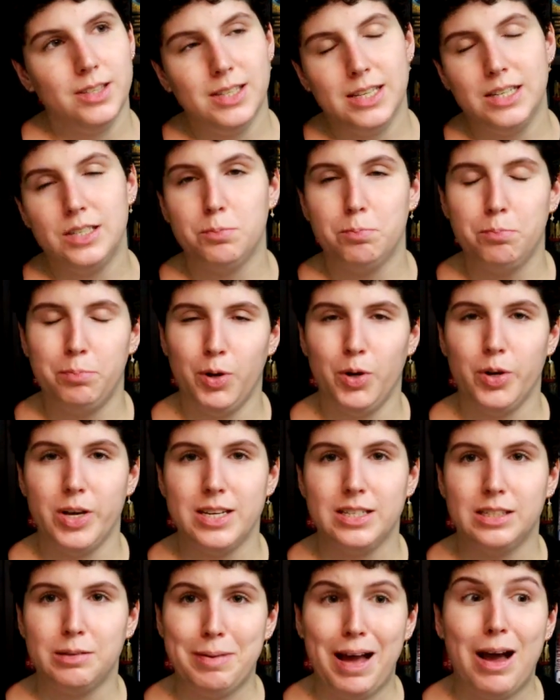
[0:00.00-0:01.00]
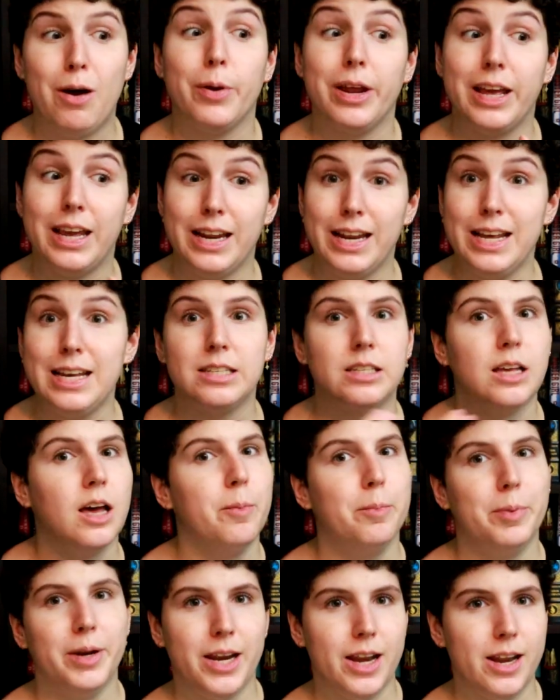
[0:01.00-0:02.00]
this book is about. It is,
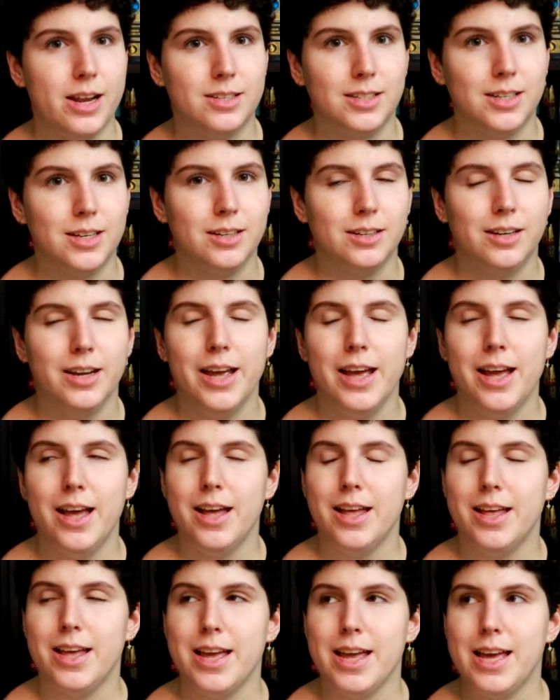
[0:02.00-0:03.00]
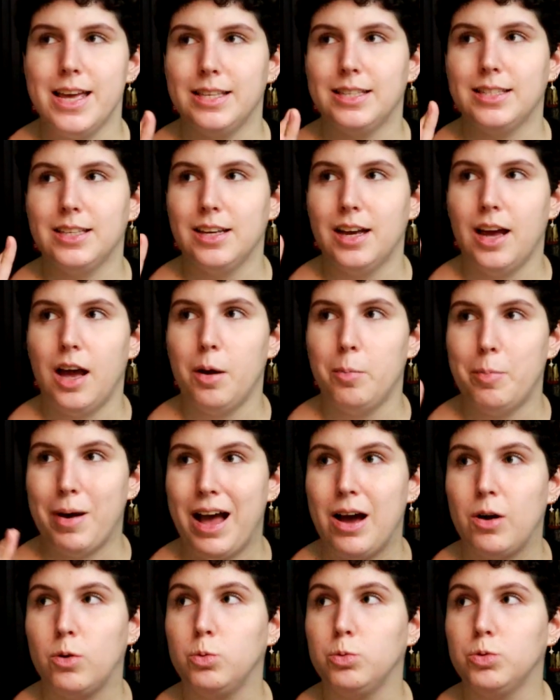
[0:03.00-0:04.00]
but it isn't. It's
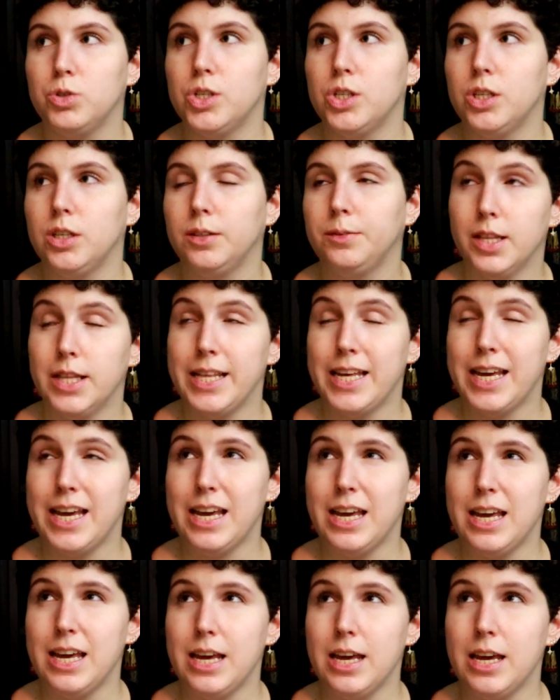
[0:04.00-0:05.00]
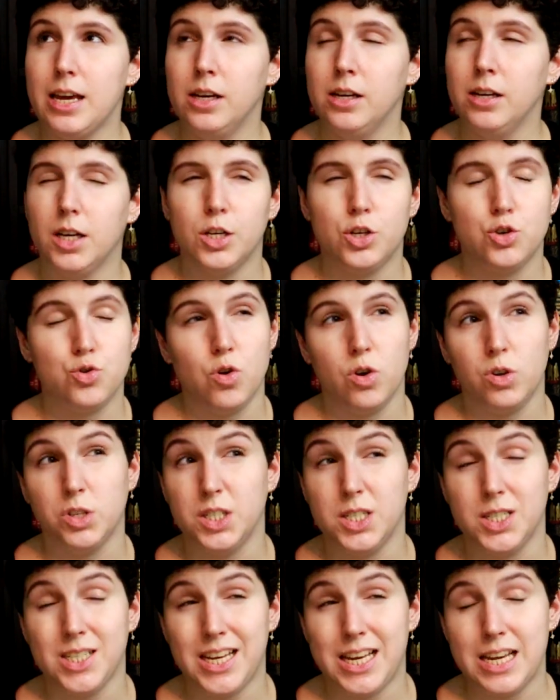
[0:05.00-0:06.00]
about the
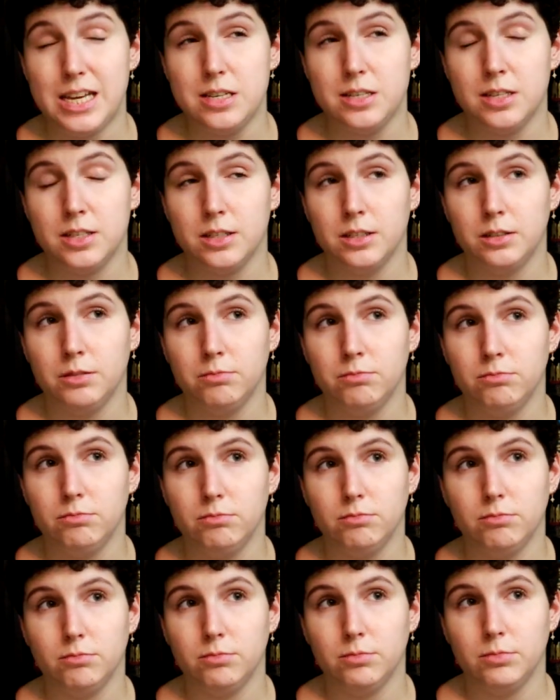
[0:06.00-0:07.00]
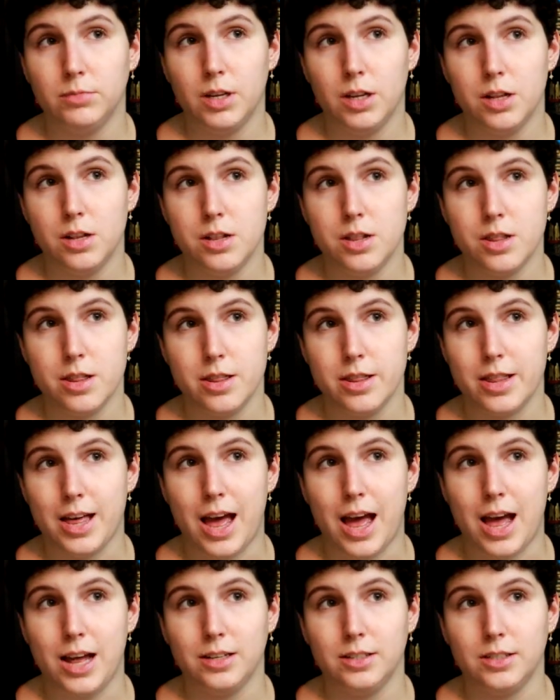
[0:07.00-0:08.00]
atrocities
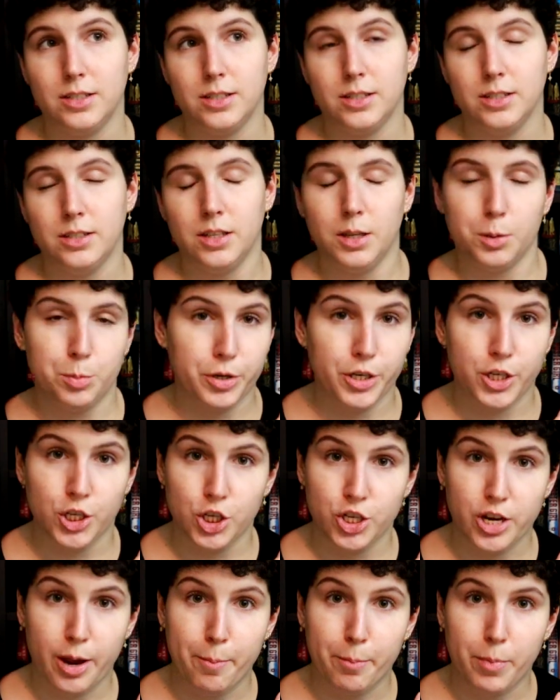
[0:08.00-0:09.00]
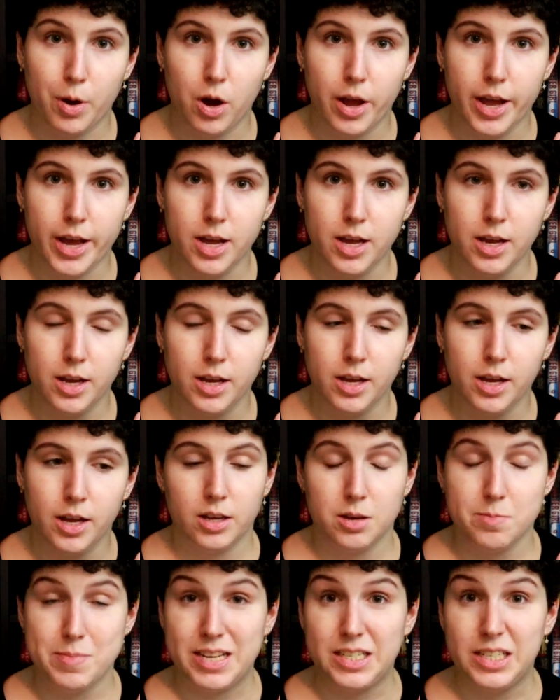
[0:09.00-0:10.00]
that the British Empire
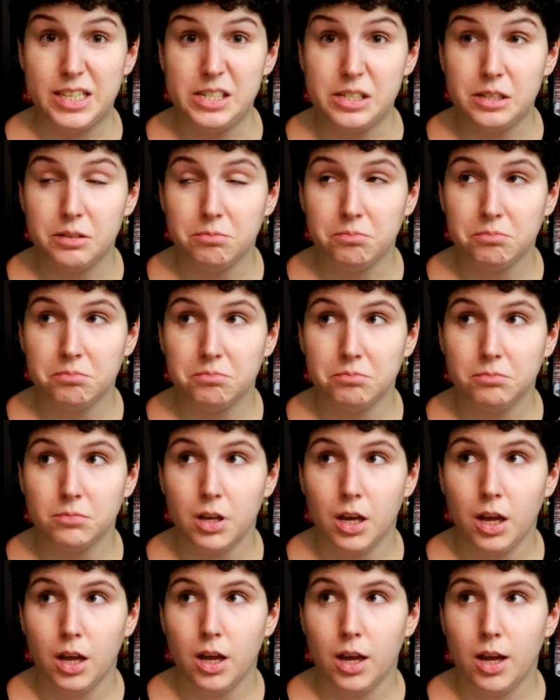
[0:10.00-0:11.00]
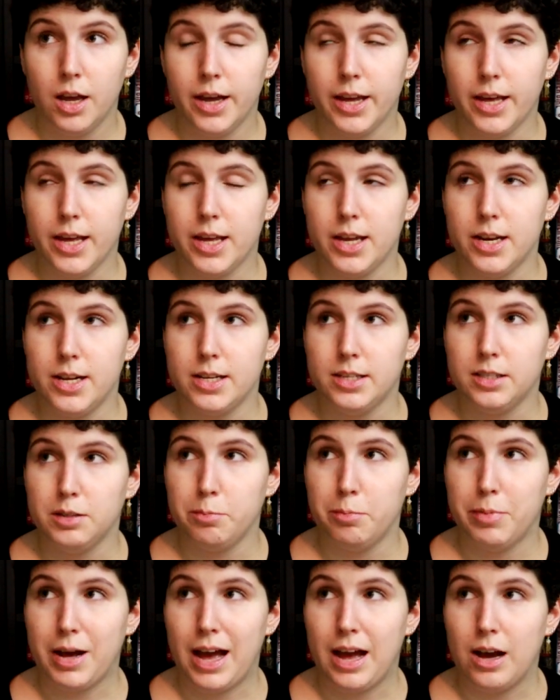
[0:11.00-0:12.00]
committed. It is
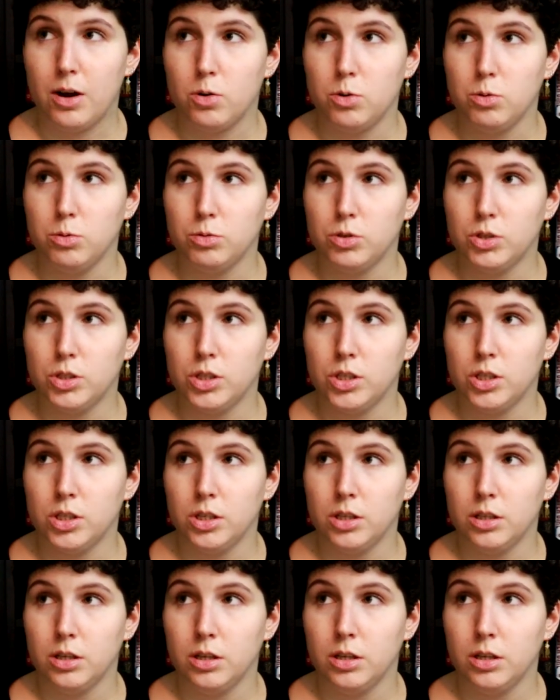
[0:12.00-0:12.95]
about